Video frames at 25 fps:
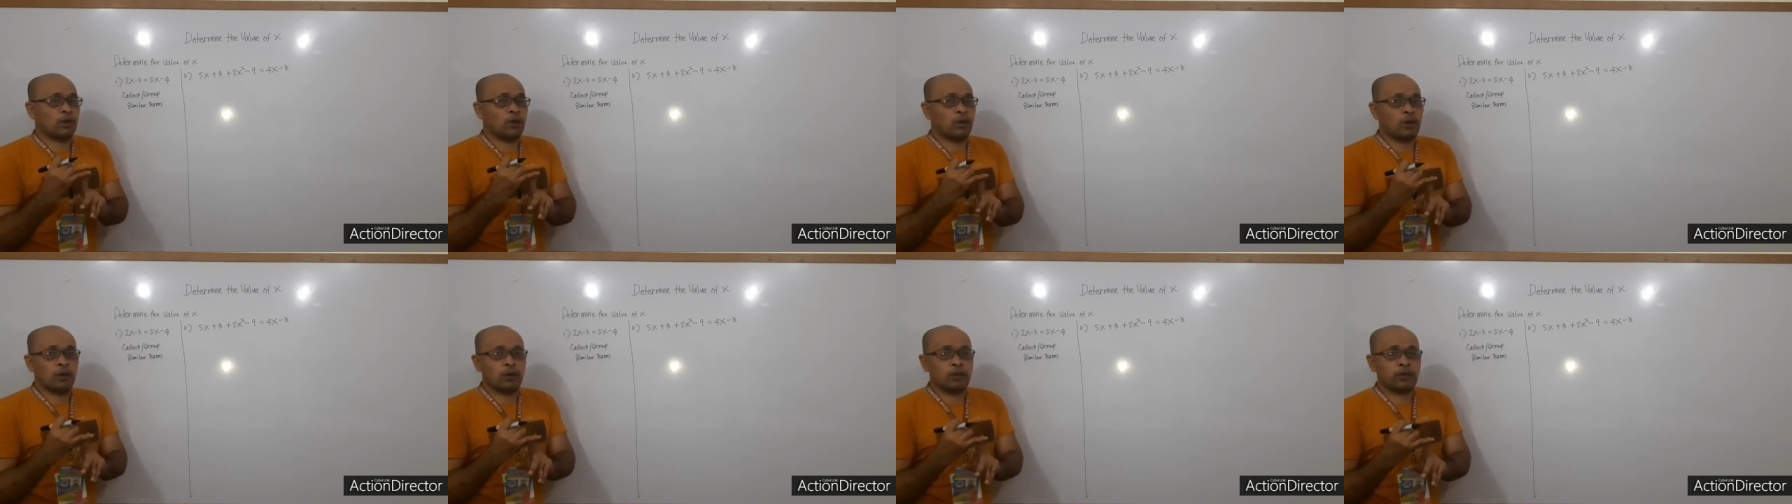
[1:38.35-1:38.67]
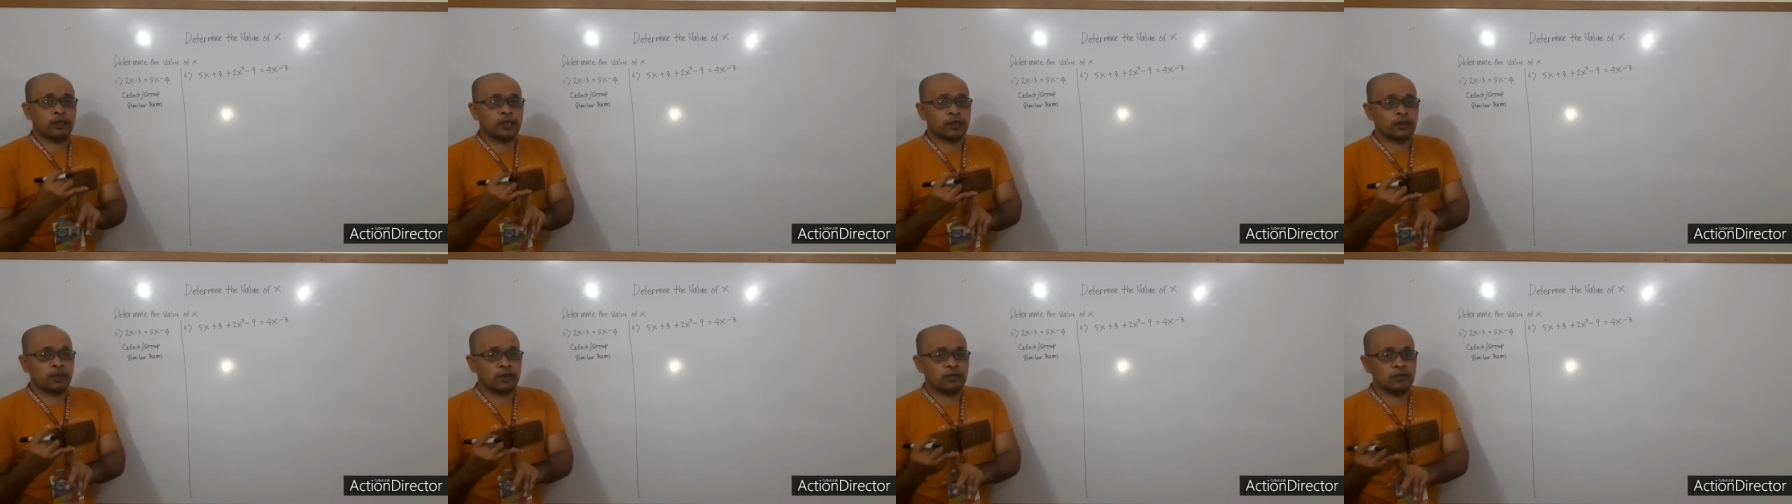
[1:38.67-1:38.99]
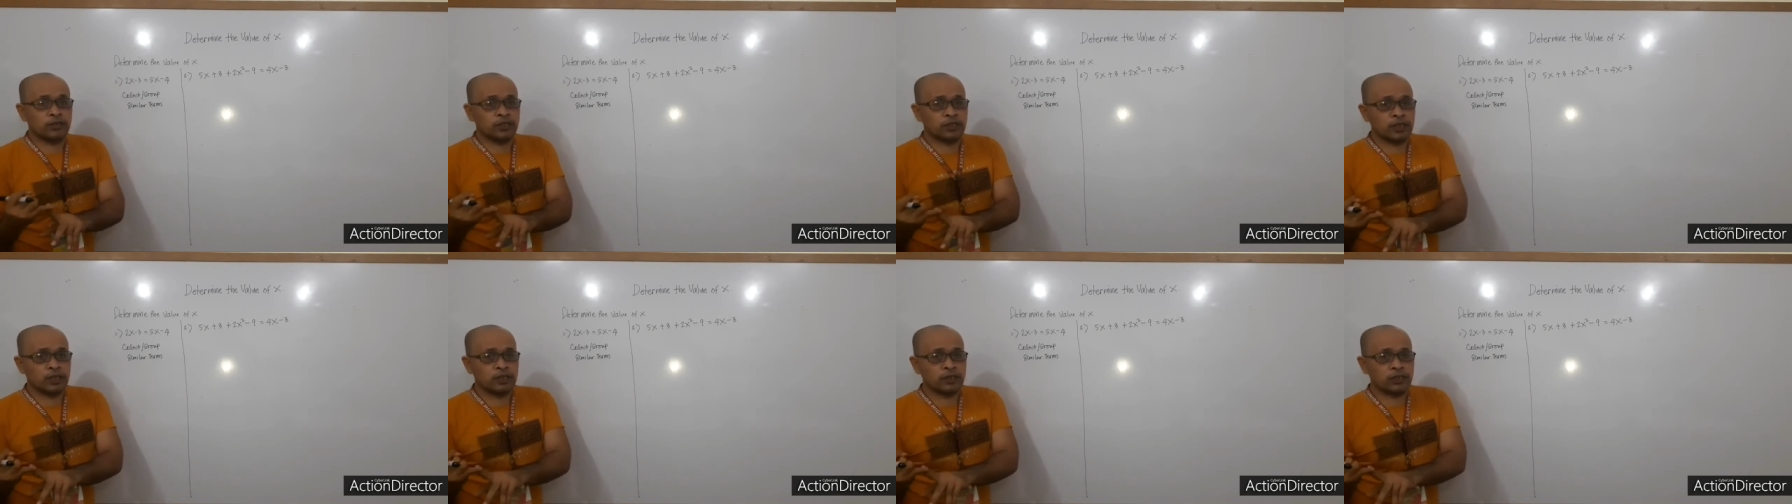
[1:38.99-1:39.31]
all the
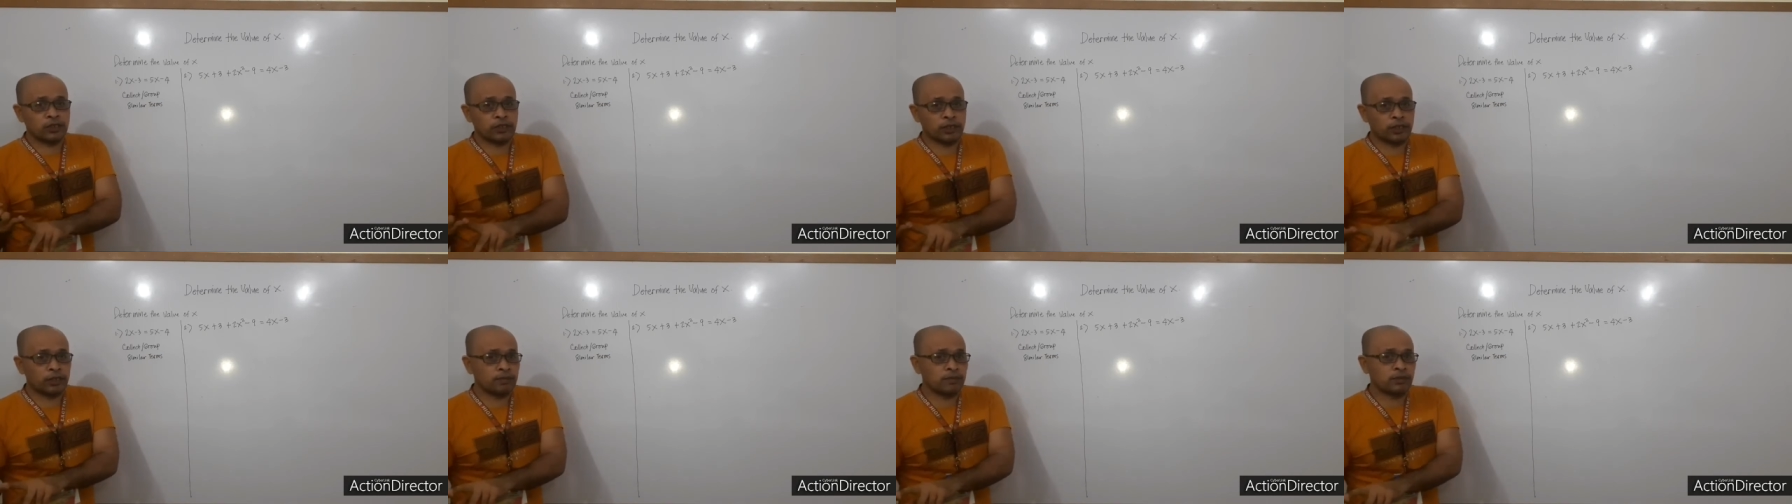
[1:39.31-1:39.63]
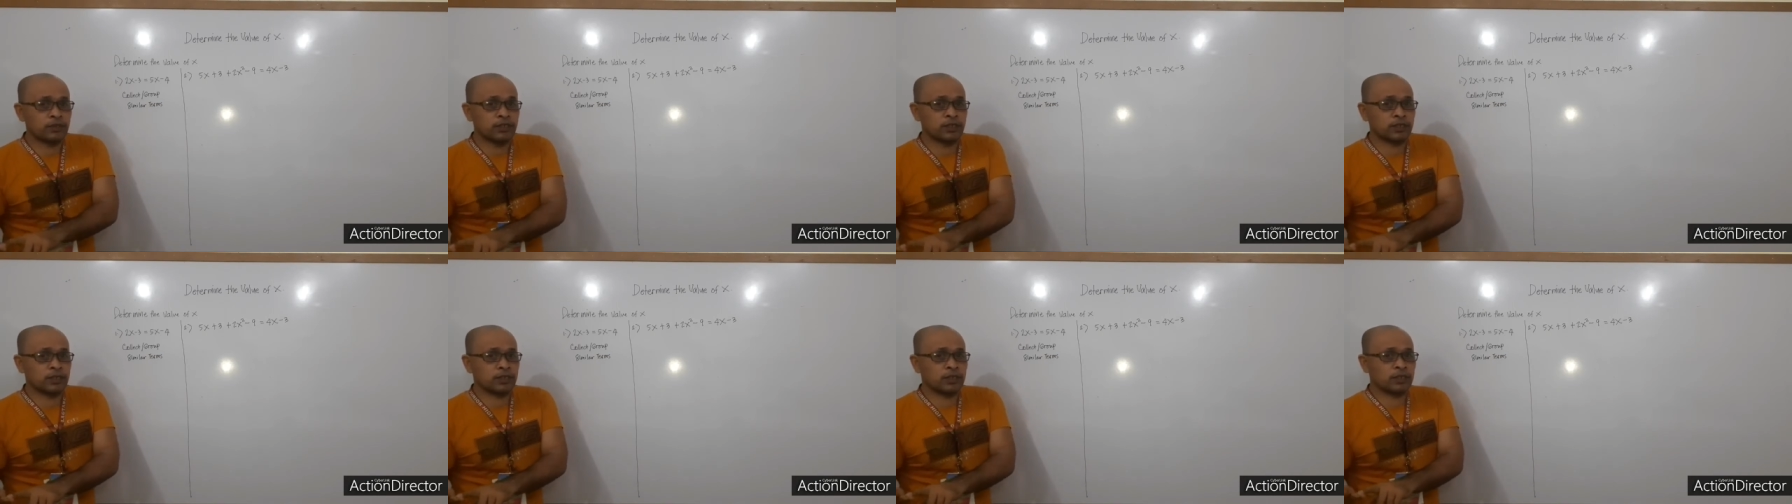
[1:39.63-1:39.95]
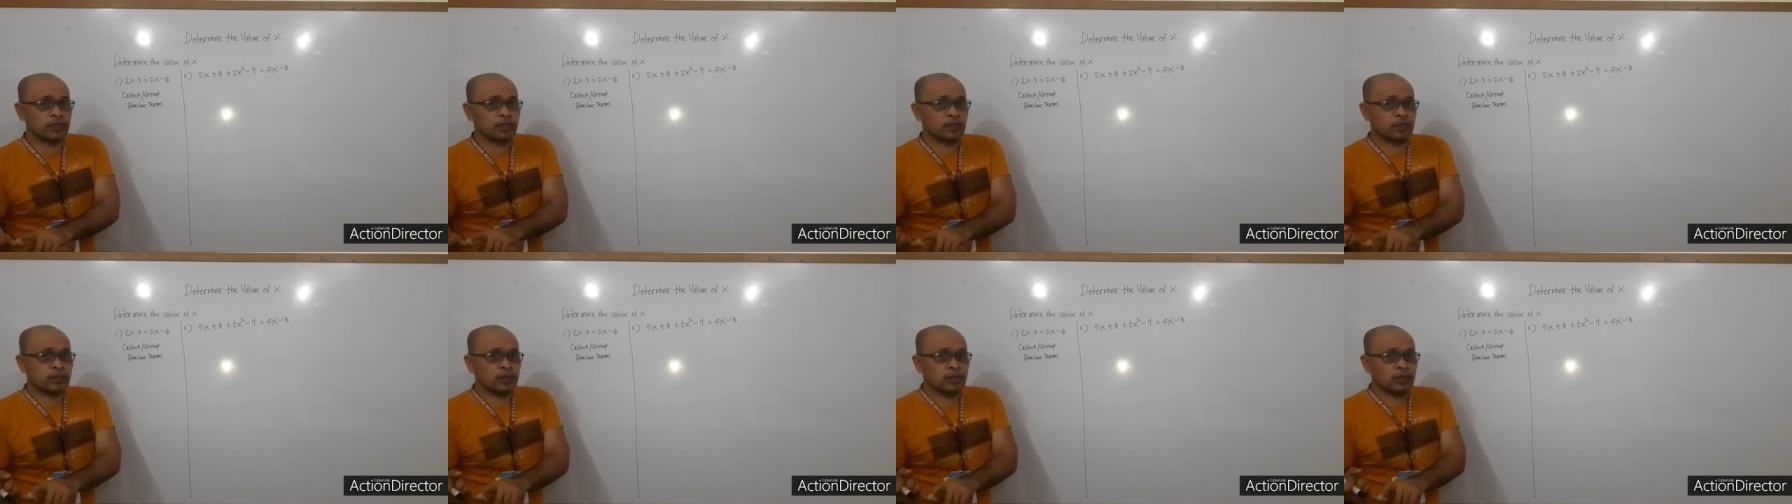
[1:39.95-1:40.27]
constant
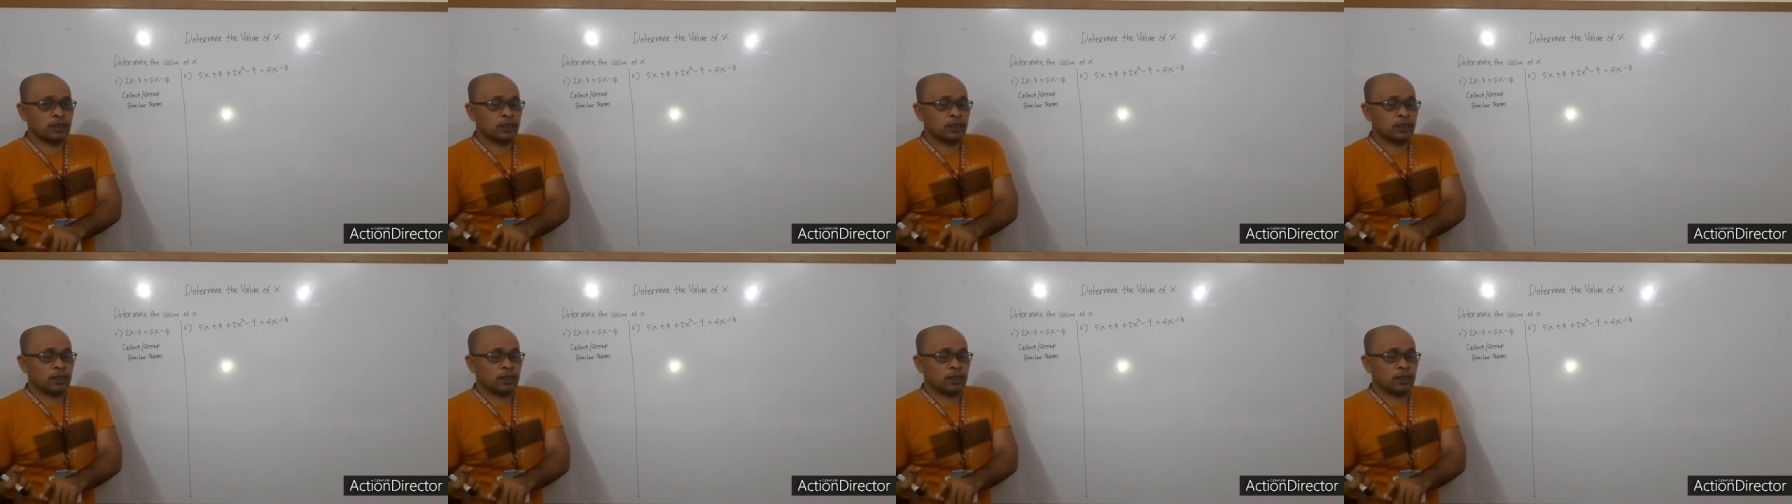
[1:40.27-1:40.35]
terms,